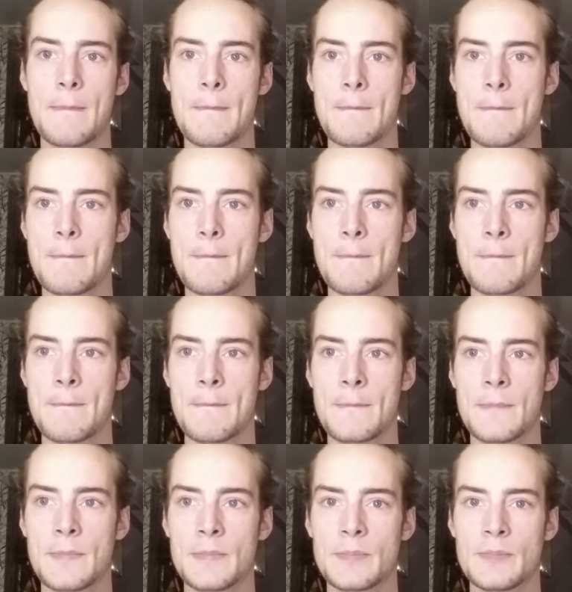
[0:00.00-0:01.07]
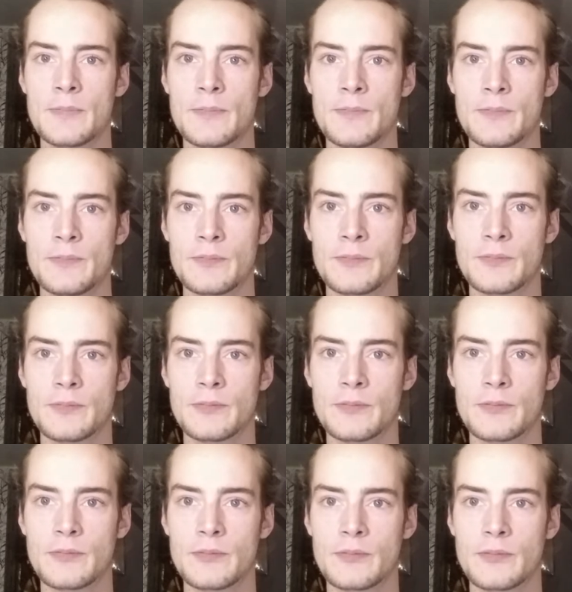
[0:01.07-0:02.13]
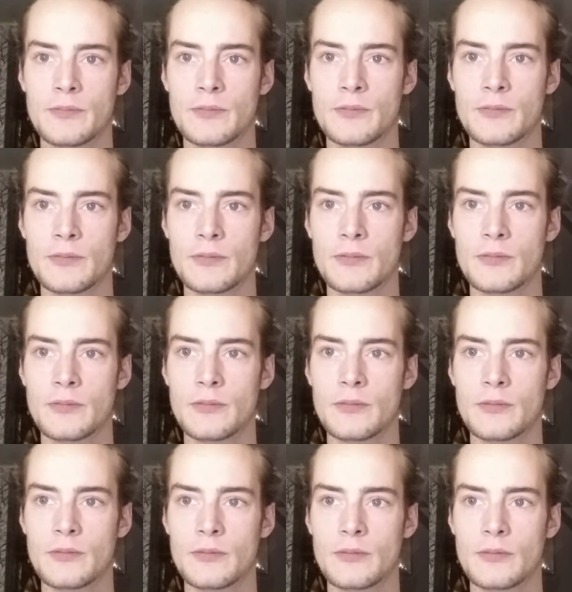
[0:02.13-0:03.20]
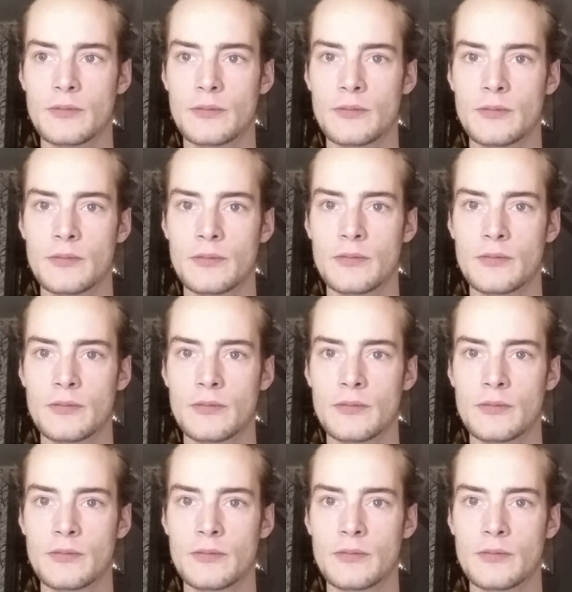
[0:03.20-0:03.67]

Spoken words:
Nothing is said.